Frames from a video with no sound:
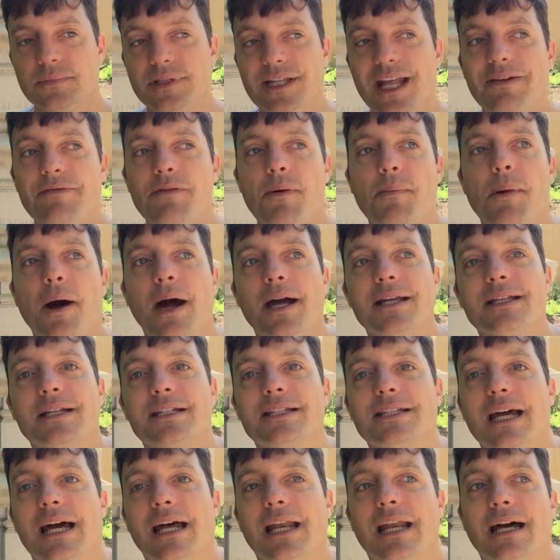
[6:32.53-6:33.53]
Never mind
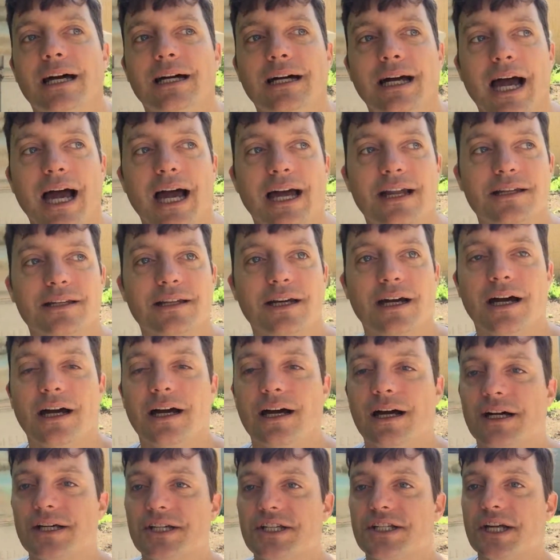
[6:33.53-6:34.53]
Adela and
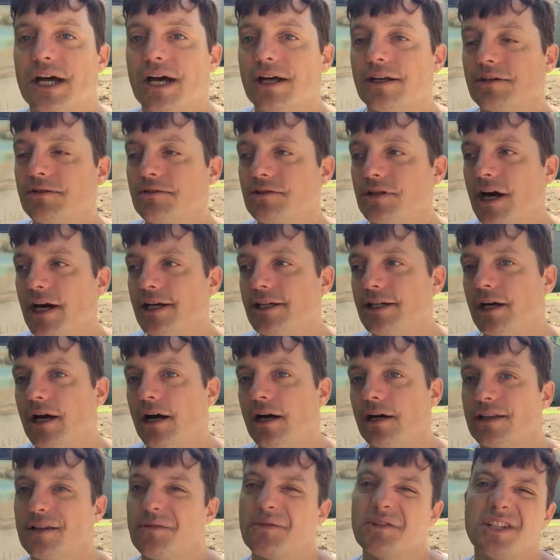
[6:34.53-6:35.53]
uh, her son who died
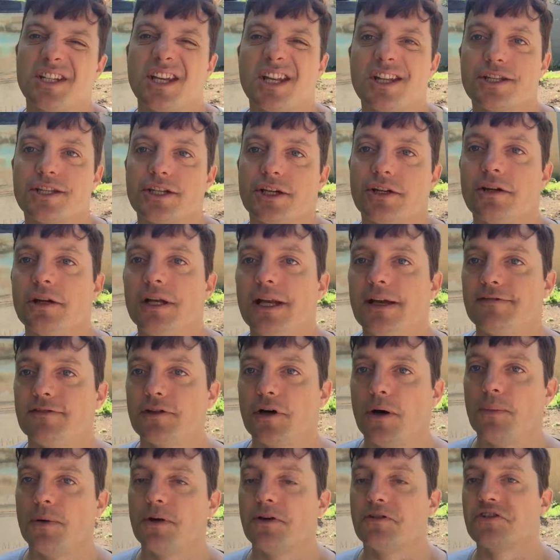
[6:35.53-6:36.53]
young. There was another son who
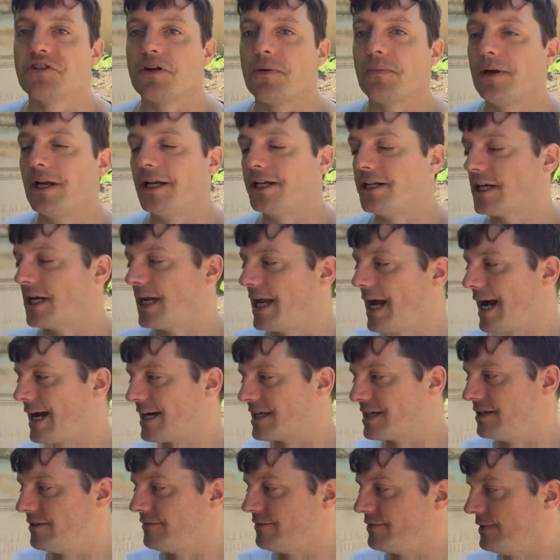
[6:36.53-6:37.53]
lived on, but who was not politically
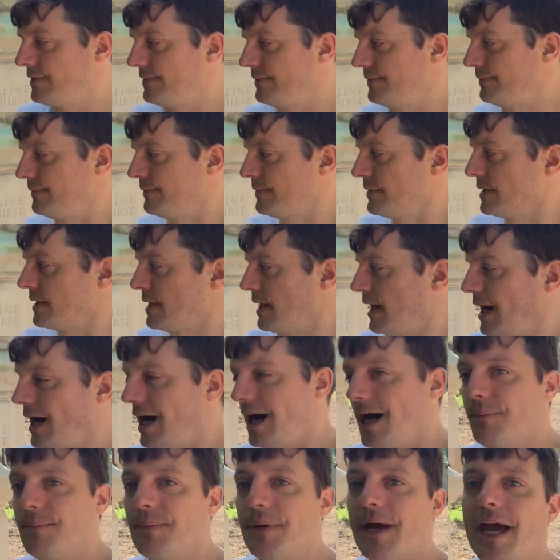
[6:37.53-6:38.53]
active.
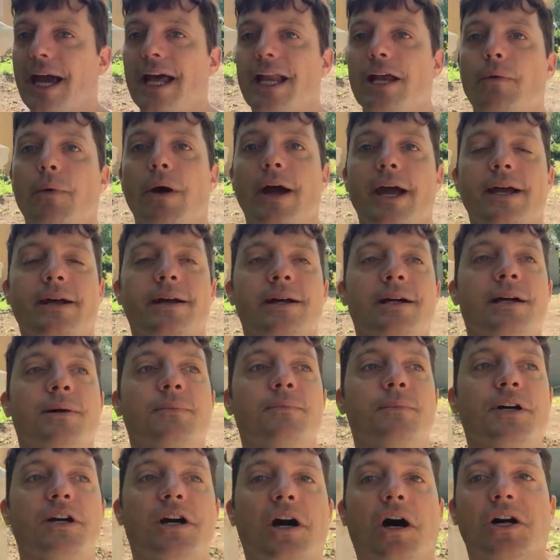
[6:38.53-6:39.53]
Um, anyway,
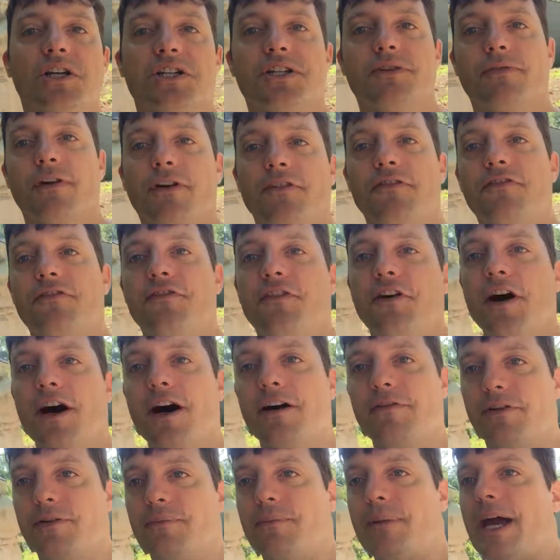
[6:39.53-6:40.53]
because of her
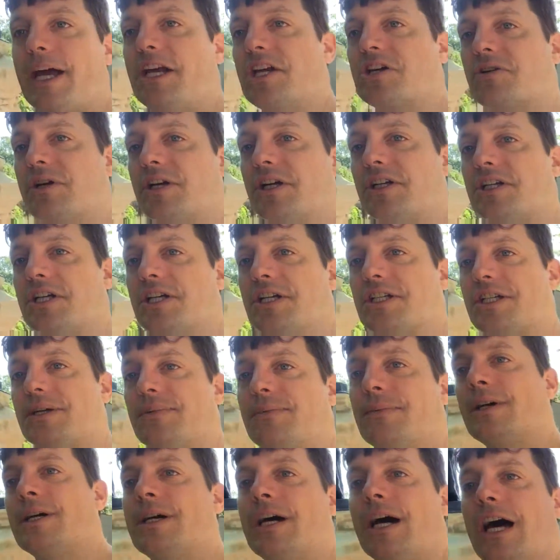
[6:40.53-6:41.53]
fervent
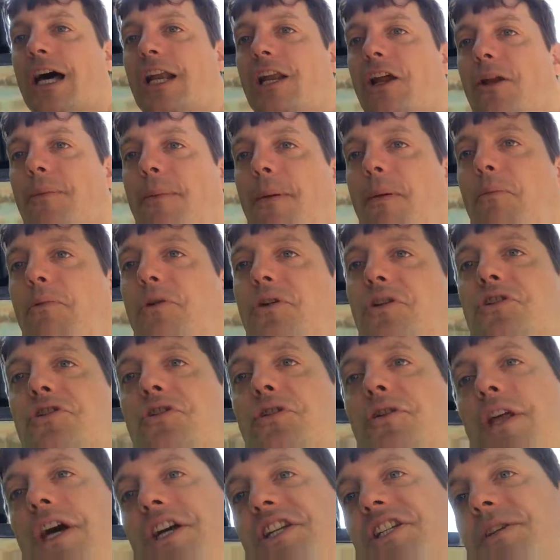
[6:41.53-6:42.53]
patriotism, a lot of people
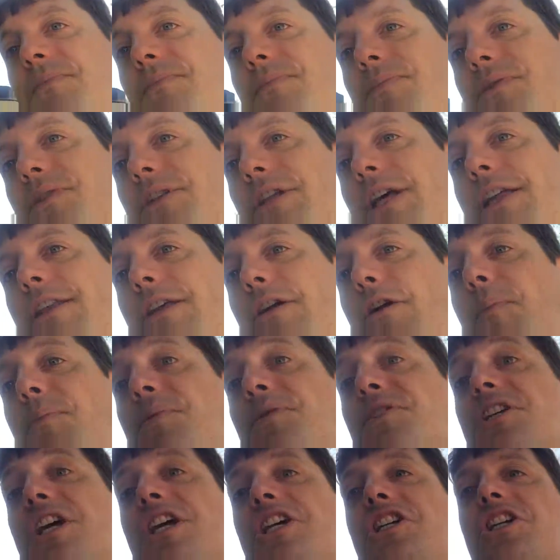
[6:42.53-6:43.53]
withdrew their, their, their,
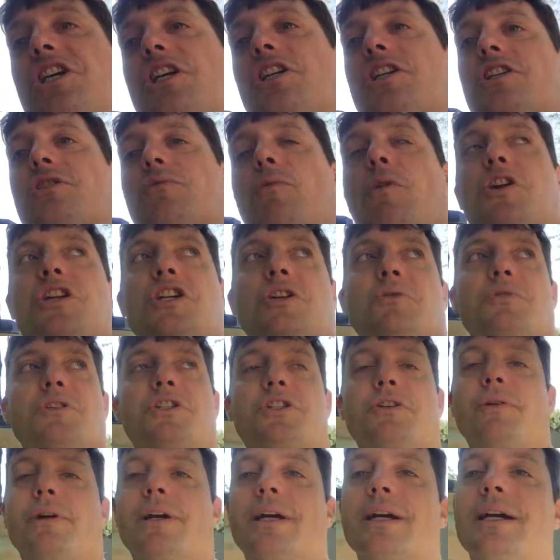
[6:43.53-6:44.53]
opposition to what she
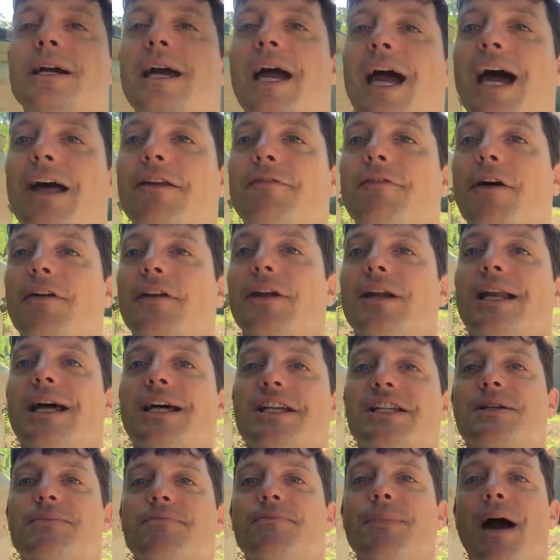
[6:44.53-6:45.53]
was doing and found it
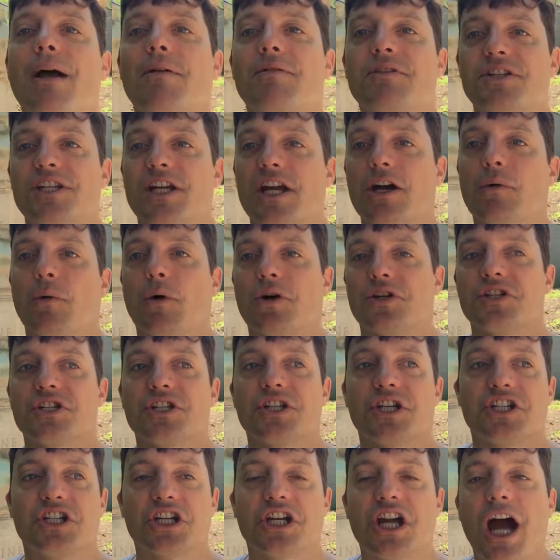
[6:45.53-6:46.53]
less embarrassing. It
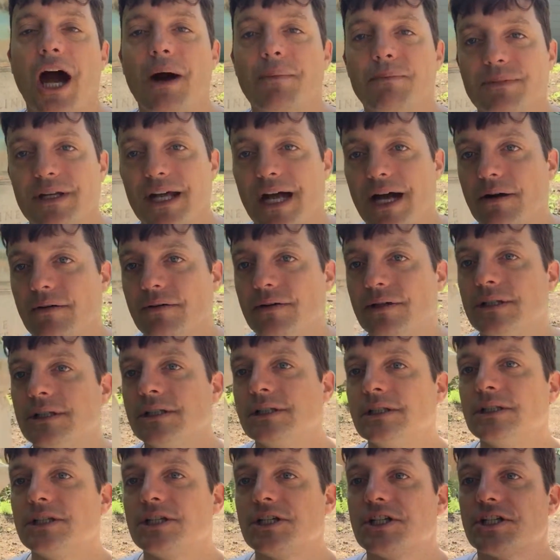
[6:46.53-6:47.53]
wasn't such a come down.
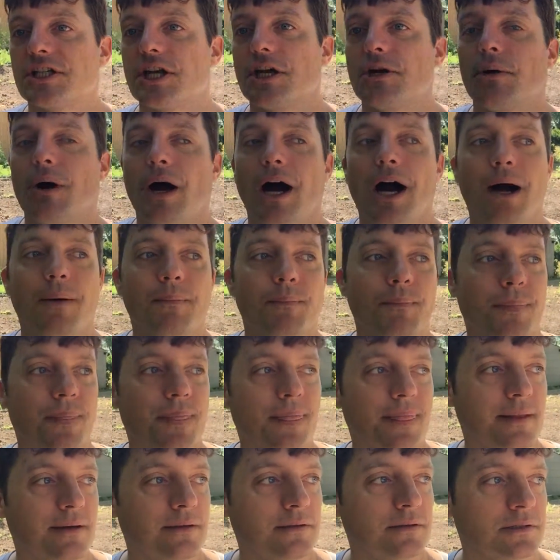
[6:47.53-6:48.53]
So
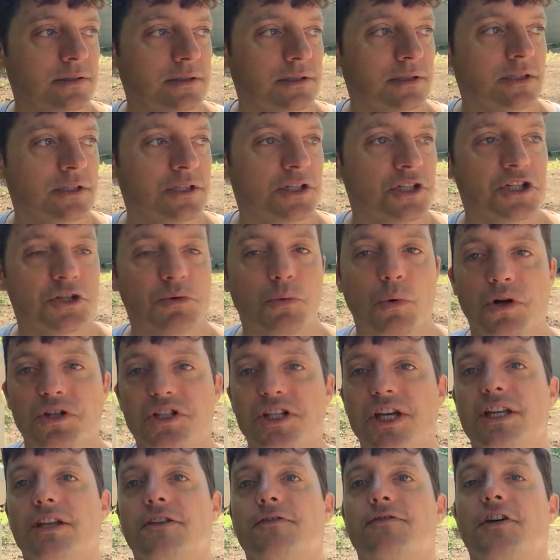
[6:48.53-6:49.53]
um,
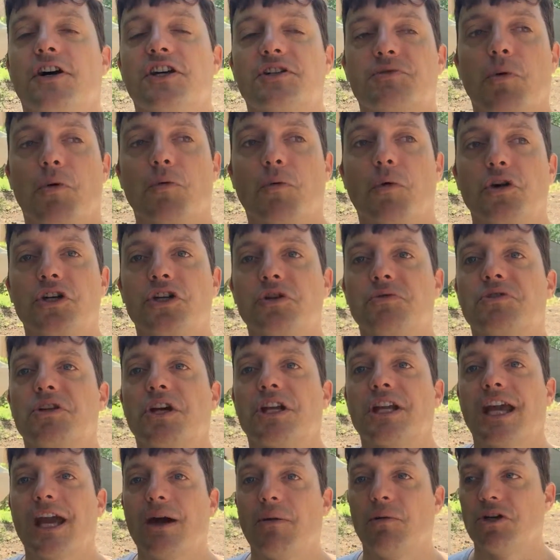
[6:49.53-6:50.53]
Towards the end of the First World War, she was
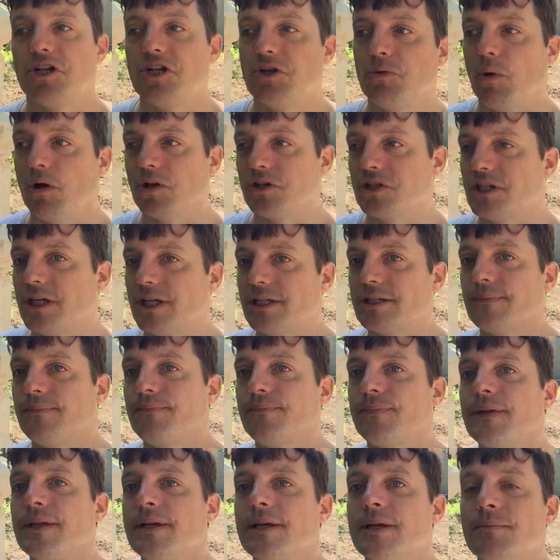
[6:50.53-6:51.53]
going to get what she wanted.
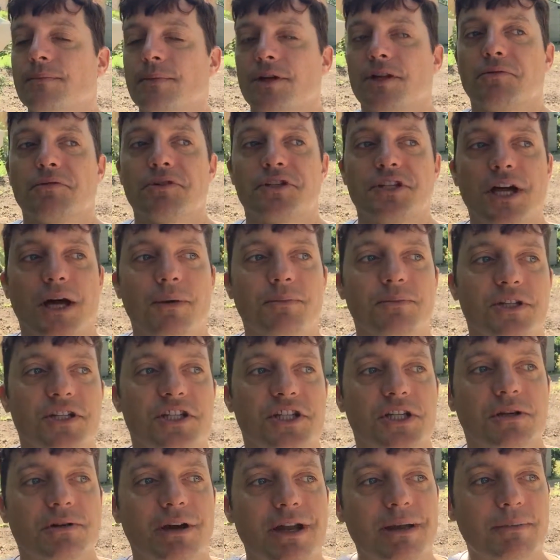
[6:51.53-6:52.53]
But there was some
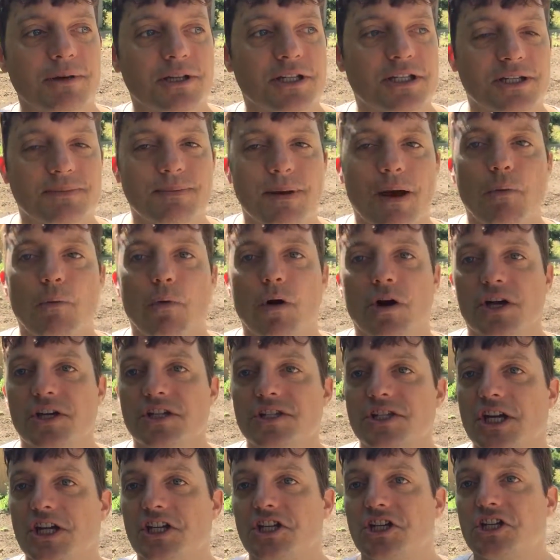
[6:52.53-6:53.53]
disagreement about what
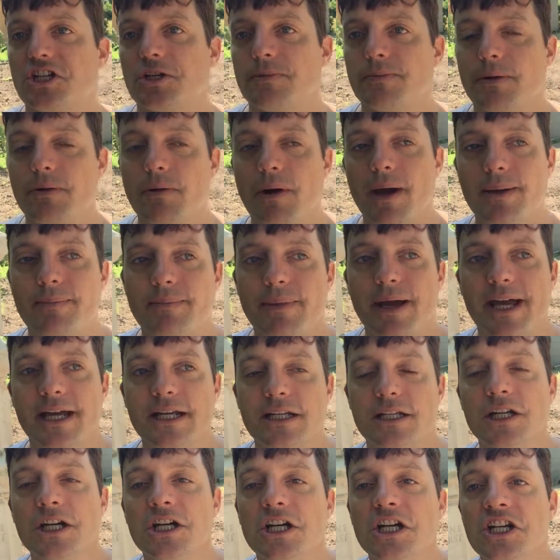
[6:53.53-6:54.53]
concessions should be
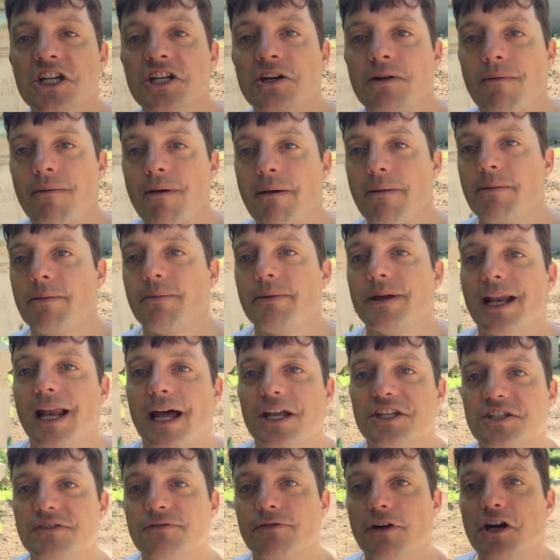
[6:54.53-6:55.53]
made. Should women be
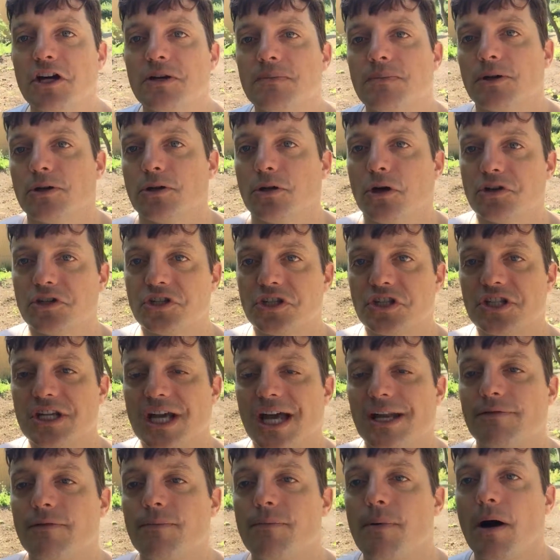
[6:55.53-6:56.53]
allowed to vote but not to
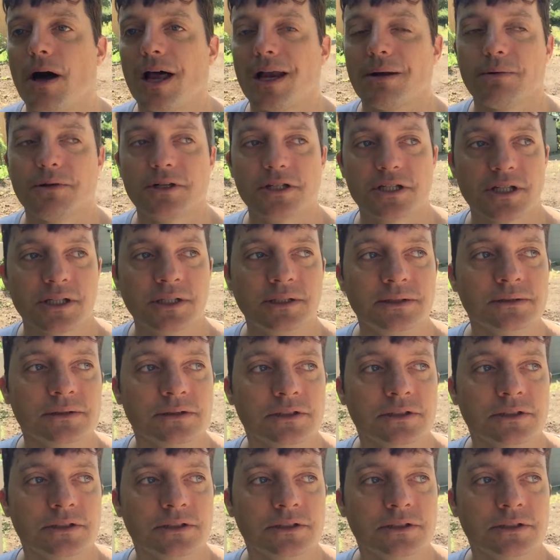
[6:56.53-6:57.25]
stand for parliament?